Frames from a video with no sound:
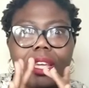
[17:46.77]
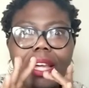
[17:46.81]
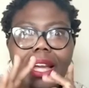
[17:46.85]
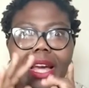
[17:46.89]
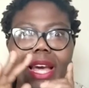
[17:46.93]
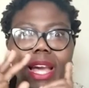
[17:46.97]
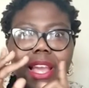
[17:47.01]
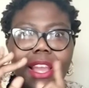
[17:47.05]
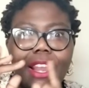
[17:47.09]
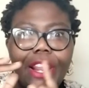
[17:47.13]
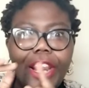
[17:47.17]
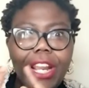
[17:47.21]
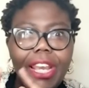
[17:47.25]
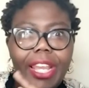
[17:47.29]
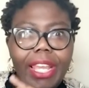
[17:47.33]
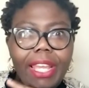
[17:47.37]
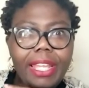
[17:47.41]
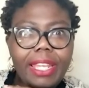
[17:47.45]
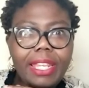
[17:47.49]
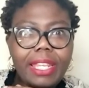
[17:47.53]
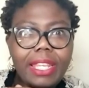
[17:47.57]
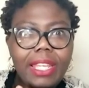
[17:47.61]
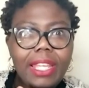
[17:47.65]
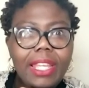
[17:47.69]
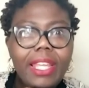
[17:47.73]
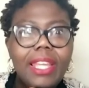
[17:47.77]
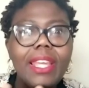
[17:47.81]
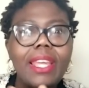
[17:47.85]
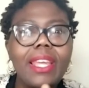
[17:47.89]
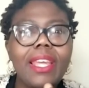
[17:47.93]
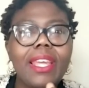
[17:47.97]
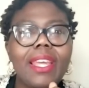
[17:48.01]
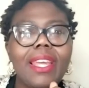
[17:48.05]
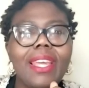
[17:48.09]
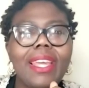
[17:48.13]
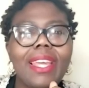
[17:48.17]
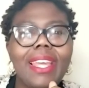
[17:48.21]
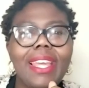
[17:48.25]
ahead
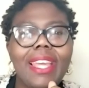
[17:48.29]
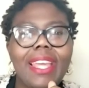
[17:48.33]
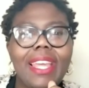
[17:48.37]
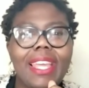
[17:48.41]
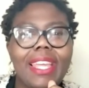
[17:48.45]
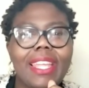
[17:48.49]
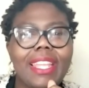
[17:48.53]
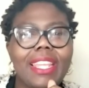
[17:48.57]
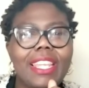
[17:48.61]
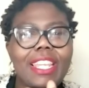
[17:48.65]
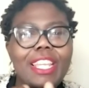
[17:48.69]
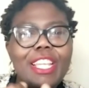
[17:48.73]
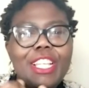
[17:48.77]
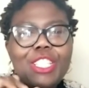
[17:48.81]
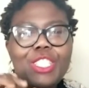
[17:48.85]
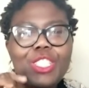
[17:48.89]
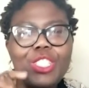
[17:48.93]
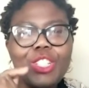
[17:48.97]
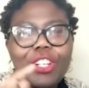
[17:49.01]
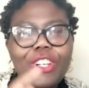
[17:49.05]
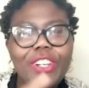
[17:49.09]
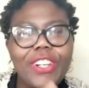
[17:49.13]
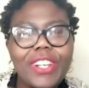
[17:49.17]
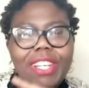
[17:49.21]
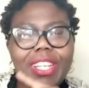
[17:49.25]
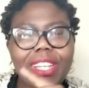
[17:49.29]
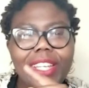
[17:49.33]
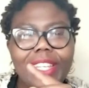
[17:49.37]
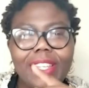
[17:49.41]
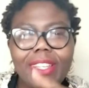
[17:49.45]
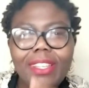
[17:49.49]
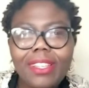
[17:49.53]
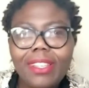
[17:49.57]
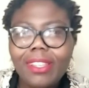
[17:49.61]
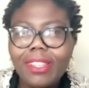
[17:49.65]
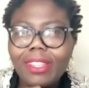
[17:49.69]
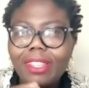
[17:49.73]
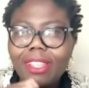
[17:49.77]
and enjoy
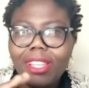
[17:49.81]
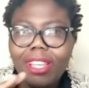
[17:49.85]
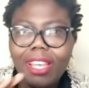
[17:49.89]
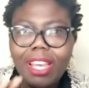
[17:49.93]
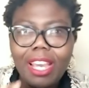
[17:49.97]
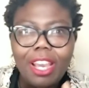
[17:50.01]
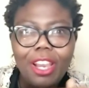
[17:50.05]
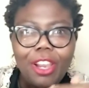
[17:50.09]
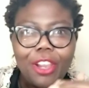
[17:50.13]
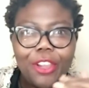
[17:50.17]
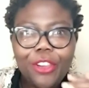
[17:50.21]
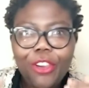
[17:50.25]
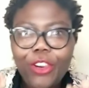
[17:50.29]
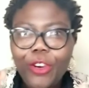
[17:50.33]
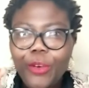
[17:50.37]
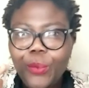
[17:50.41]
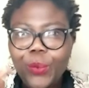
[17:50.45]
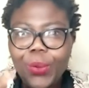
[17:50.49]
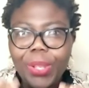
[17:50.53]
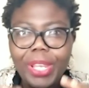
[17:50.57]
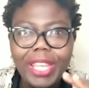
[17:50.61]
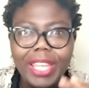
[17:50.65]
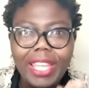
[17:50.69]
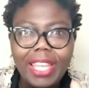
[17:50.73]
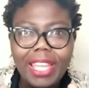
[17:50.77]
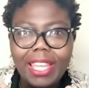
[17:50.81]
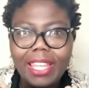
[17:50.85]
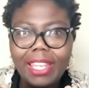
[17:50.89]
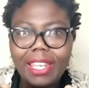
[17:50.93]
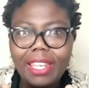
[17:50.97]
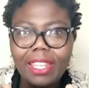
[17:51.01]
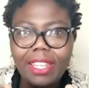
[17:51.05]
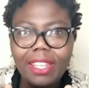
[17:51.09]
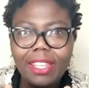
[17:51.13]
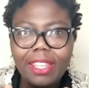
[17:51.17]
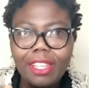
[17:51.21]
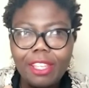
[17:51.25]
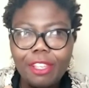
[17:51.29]
your weekend
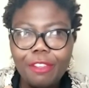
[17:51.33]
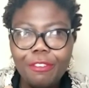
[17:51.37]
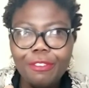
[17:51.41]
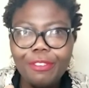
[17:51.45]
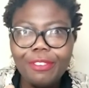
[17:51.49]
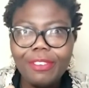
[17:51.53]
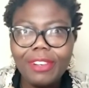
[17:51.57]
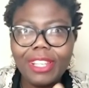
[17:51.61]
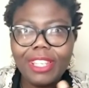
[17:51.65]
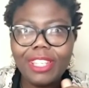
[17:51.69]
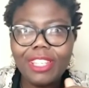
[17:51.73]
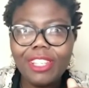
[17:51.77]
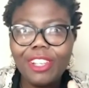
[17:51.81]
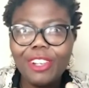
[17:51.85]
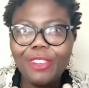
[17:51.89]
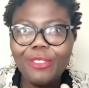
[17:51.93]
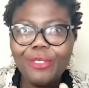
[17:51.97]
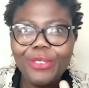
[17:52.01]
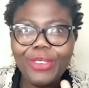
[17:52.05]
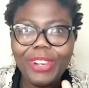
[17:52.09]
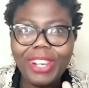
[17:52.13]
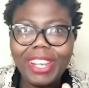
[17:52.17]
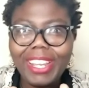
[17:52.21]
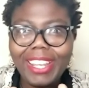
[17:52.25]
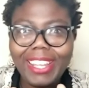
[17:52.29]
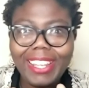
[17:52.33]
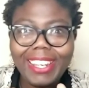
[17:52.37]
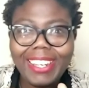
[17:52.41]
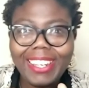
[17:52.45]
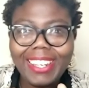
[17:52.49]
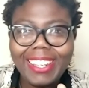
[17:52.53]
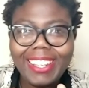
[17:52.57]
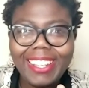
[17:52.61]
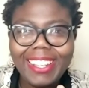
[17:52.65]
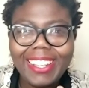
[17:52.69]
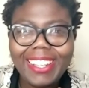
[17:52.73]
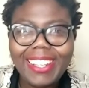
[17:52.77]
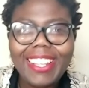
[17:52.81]
if you're in your weekend.
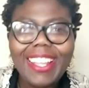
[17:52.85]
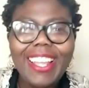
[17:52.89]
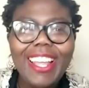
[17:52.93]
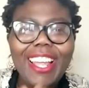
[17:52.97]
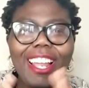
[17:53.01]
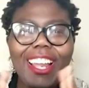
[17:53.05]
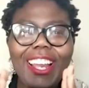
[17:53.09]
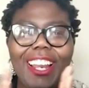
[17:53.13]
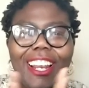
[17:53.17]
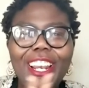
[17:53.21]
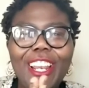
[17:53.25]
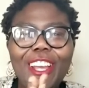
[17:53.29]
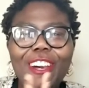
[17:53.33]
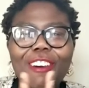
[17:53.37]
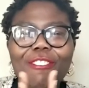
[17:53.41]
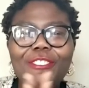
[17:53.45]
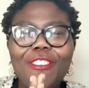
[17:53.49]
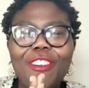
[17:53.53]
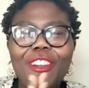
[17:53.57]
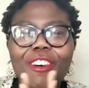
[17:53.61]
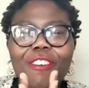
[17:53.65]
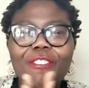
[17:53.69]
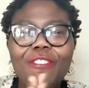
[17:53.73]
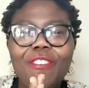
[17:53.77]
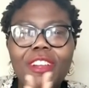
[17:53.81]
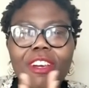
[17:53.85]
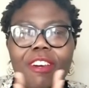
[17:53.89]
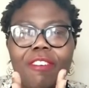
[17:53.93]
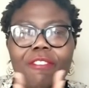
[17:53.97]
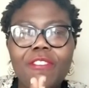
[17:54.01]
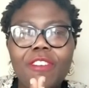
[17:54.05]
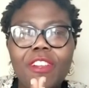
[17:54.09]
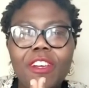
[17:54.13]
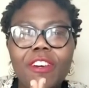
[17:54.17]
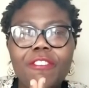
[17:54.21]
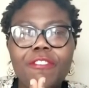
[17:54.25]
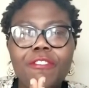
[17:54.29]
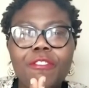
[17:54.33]
Love, love, love,
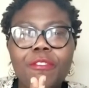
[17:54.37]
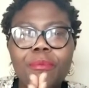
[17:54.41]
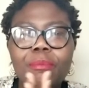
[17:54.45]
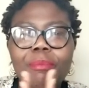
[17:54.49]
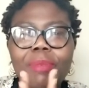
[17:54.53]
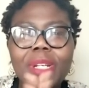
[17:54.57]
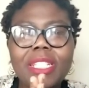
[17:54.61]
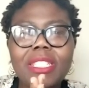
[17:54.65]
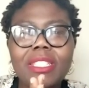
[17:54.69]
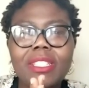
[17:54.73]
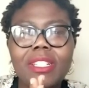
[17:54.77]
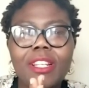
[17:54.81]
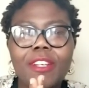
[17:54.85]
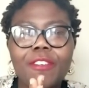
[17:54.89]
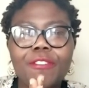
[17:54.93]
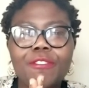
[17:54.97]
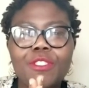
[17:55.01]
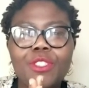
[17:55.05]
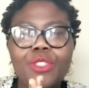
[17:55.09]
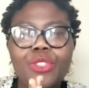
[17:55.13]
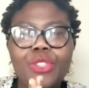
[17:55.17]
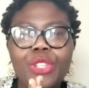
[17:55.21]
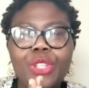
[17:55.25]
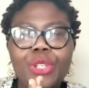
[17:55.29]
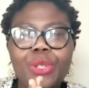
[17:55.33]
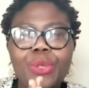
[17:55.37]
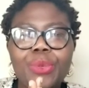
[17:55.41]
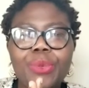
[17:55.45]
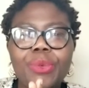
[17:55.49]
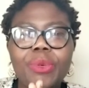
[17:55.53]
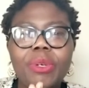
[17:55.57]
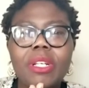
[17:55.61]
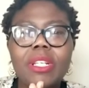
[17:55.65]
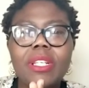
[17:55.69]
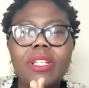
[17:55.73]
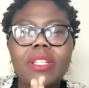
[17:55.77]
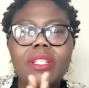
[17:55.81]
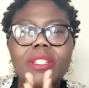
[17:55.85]
love. Much love to you.
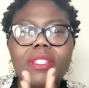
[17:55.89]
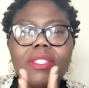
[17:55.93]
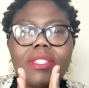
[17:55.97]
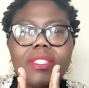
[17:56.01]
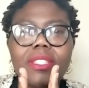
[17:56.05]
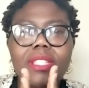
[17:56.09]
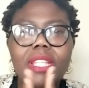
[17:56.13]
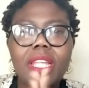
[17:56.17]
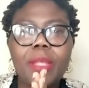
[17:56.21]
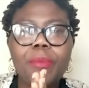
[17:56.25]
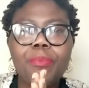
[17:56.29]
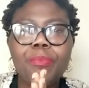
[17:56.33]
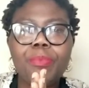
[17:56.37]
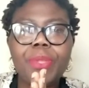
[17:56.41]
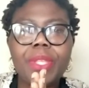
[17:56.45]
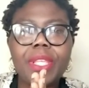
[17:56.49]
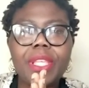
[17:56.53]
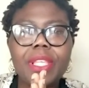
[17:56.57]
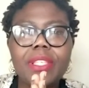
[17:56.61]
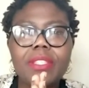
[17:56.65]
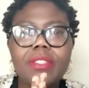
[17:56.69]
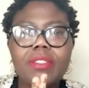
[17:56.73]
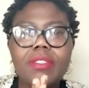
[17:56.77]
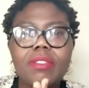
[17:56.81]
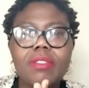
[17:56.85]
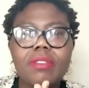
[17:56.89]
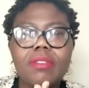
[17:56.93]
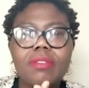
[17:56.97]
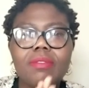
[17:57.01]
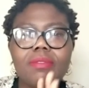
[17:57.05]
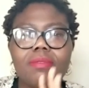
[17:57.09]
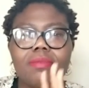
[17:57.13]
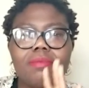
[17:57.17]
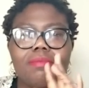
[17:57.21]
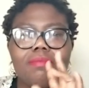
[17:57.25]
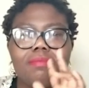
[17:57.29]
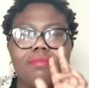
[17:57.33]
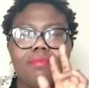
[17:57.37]
Stay peace
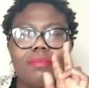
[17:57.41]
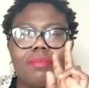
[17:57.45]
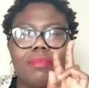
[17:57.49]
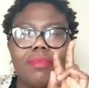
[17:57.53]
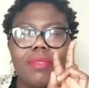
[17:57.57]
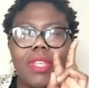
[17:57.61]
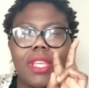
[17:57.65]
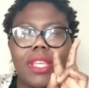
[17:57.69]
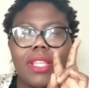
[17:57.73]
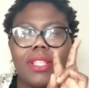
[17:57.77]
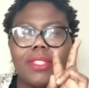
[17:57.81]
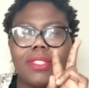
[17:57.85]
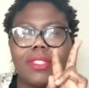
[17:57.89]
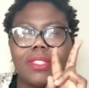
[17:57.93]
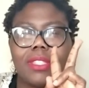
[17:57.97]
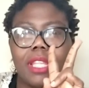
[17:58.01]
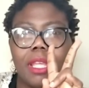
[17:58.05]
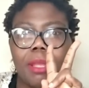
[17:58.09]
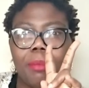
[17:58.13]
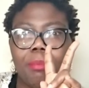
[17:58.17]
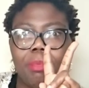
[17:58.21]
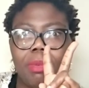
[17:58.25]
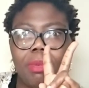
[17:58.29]
and stay.